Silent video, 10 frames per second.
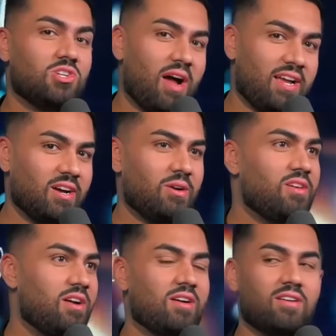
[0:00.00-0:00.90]
So I go
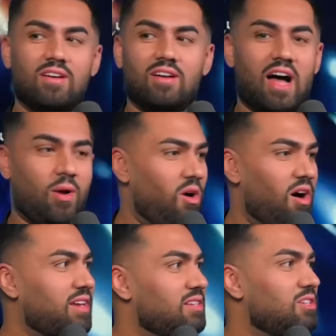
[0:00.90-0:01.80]
there, I
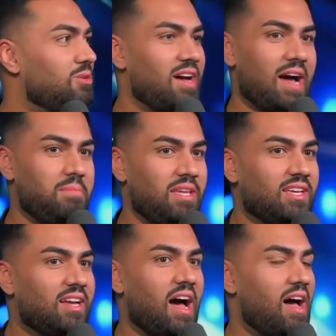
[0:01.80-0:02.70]
walk into it, I meet
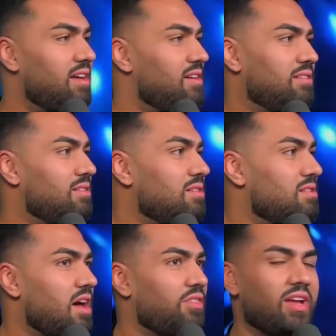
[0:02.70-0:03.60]
the guy,
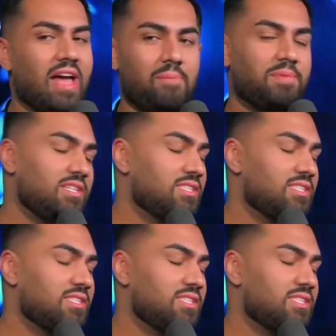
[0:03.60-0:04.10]
nothing happens.